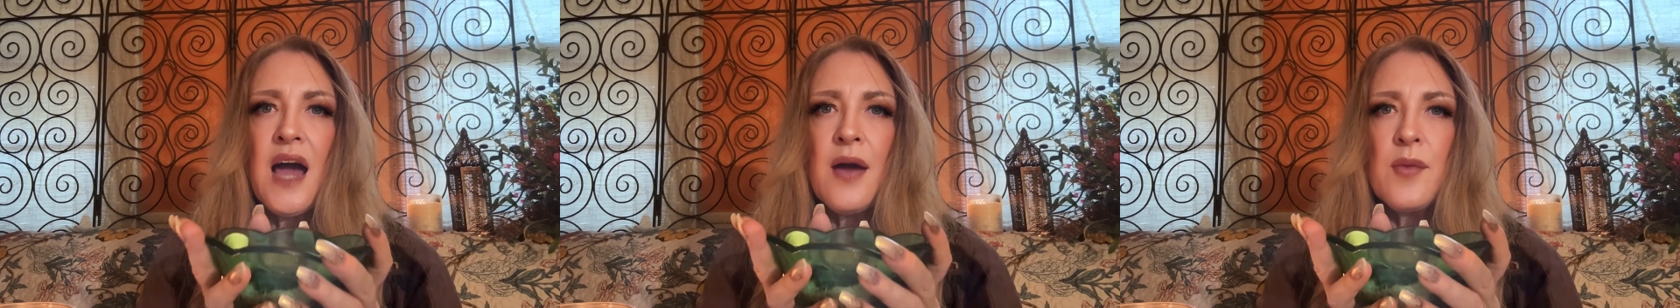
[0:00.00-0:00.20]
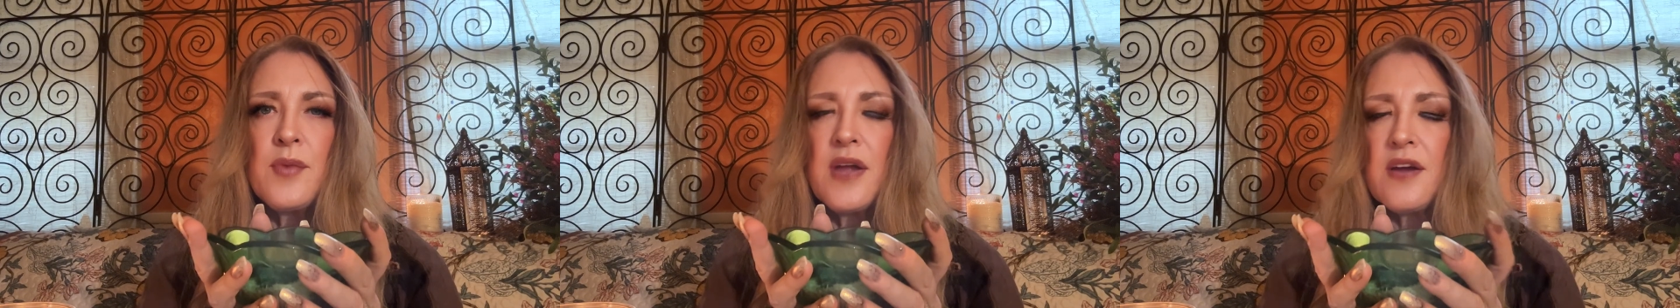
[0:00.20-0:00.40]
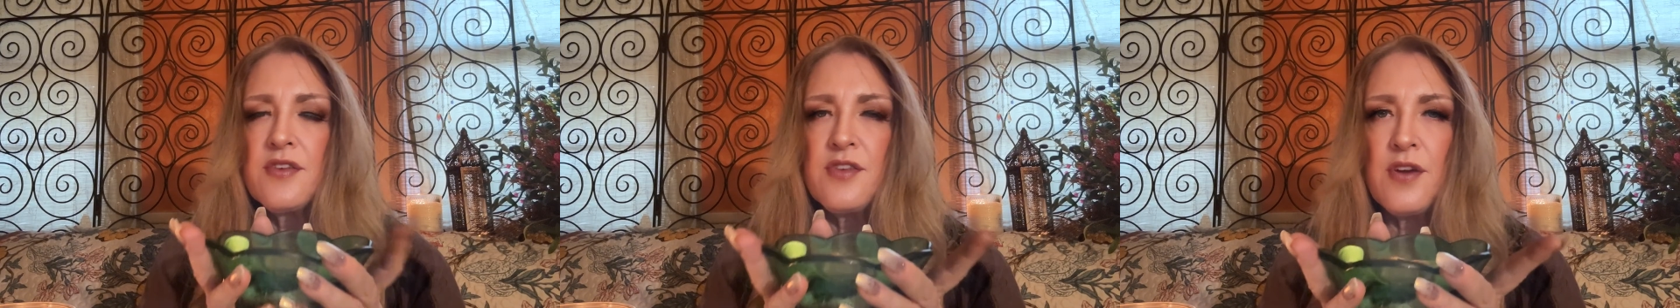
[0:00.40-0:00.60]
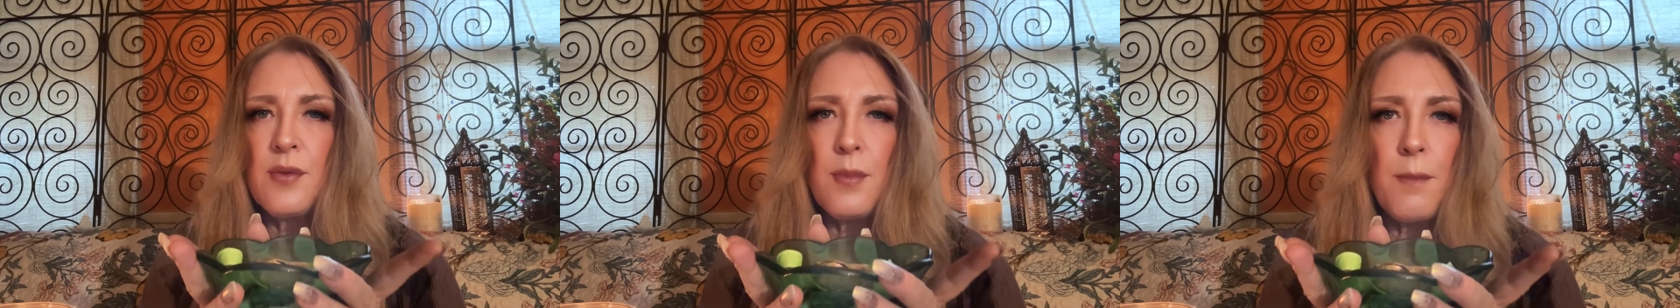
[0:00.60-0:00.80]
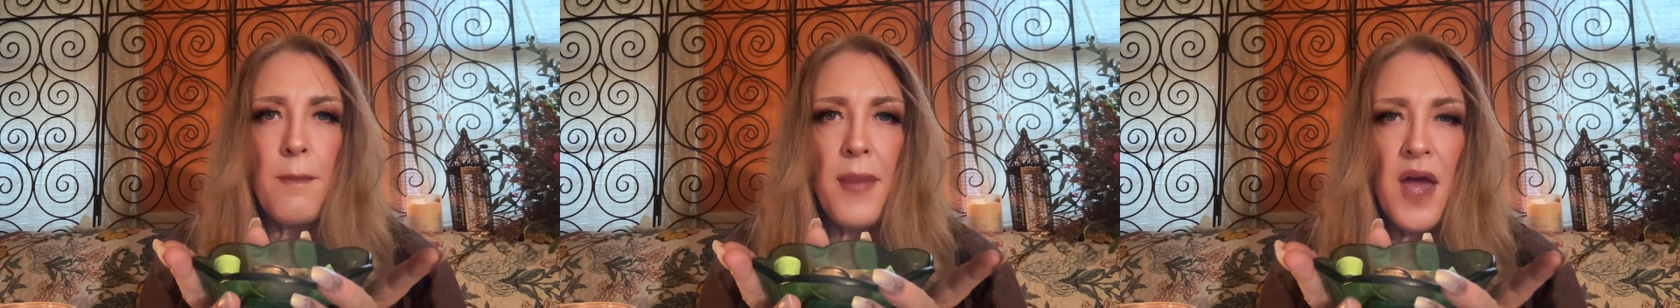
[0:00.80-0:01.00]
next to your
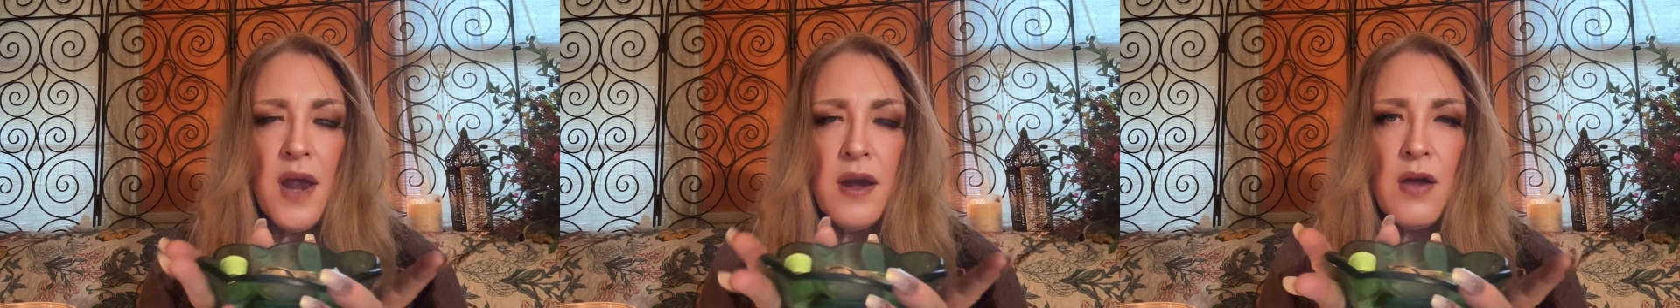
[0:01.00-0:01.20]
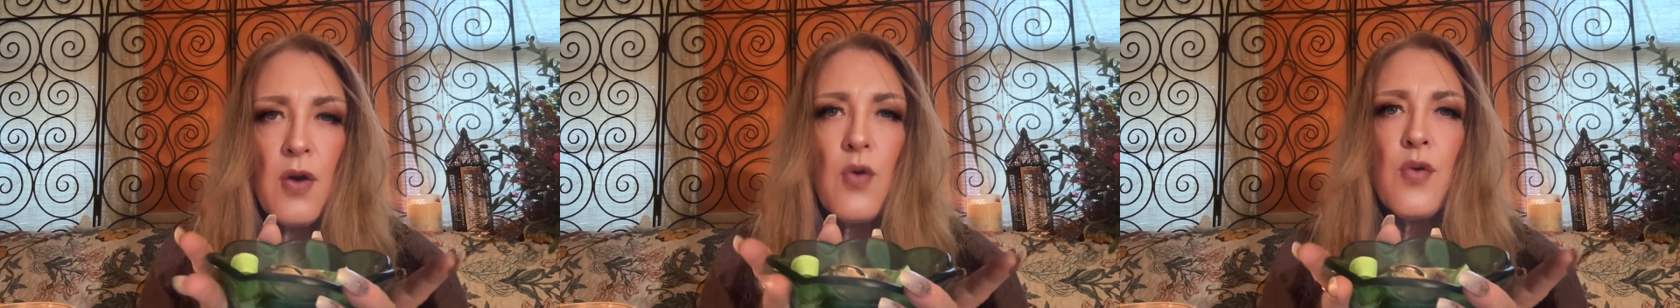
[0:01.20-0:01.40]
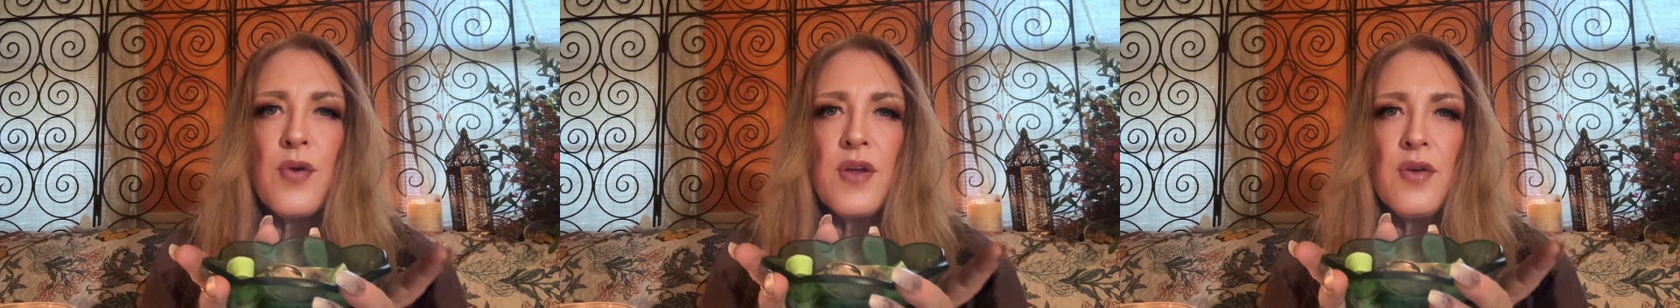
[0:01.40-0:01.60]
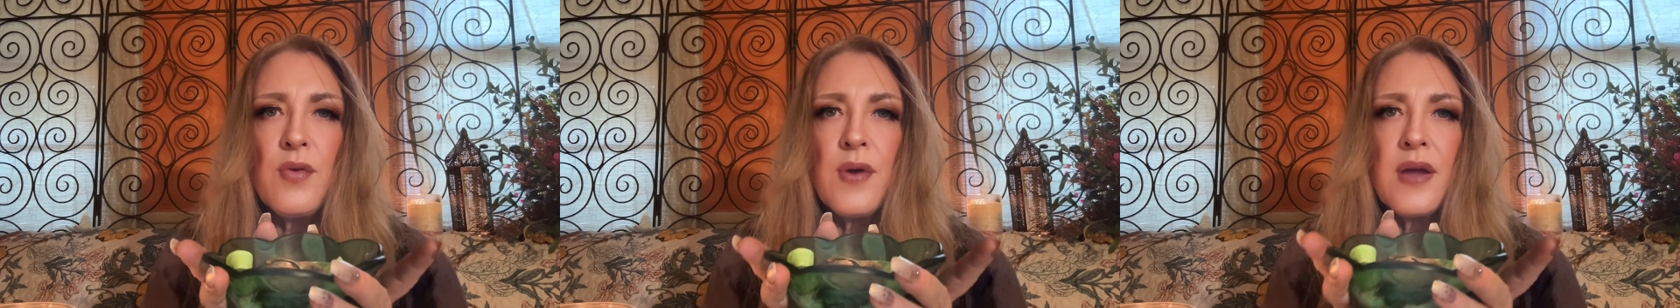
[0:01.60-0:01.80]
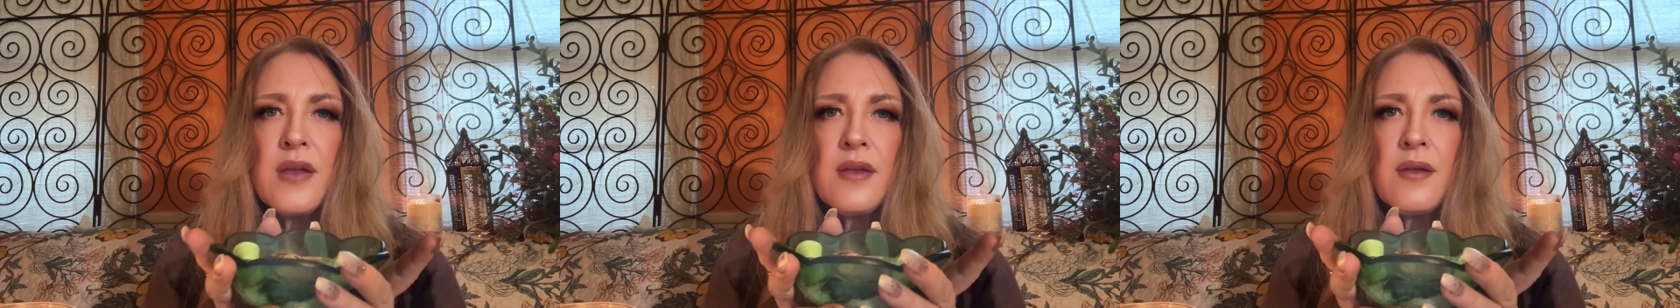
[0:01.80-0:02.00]
bed, or you
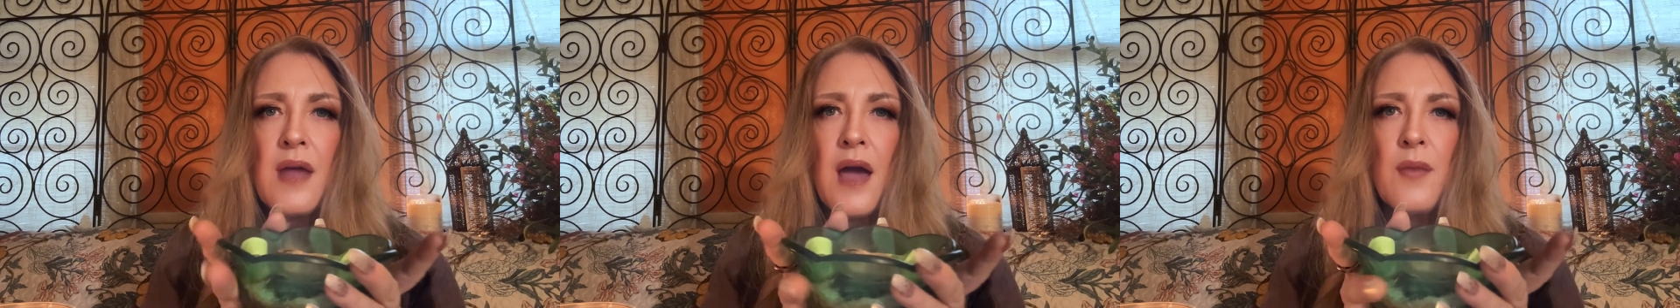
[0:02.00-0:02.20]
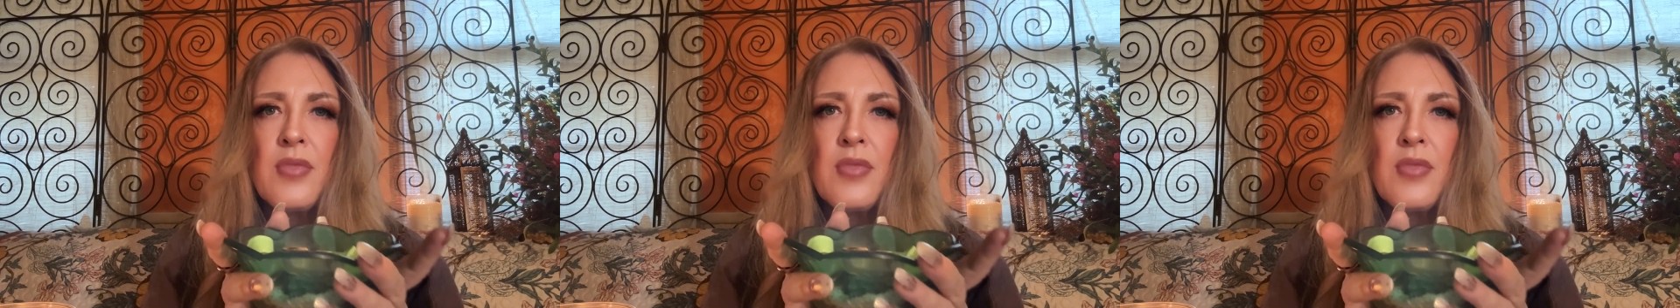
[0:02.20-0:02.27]
can,